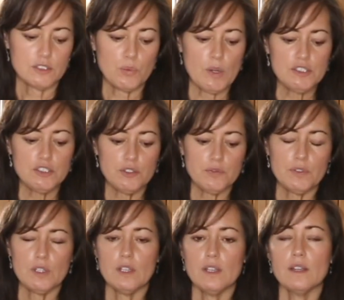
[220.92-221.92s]
So once you've
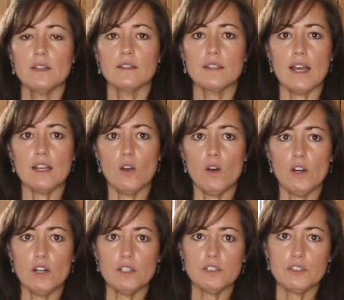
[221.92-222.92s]
got
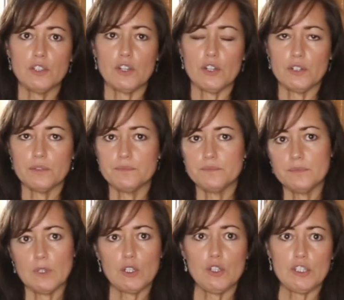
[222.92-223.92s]
all your
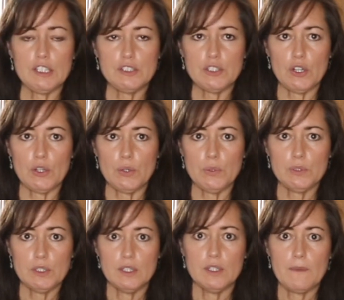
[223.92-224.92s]
cookie
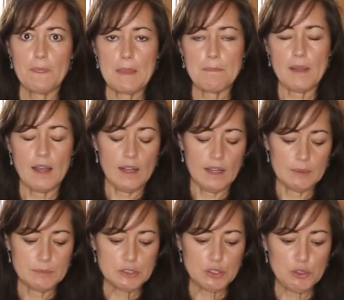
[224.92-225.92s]
dough
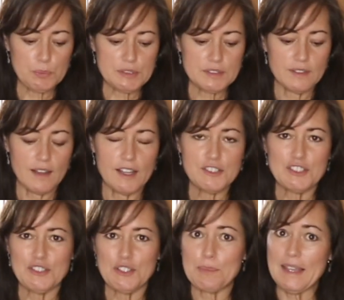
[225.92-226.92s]
scoops
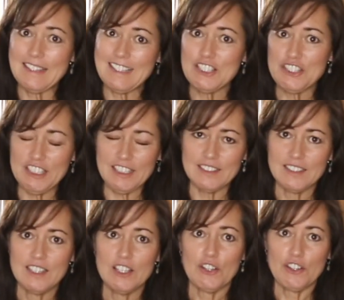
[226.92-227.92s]
onto your baking sheet
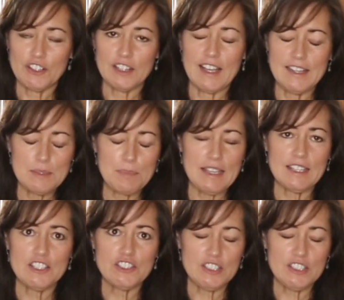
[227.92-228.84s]
or your lined baking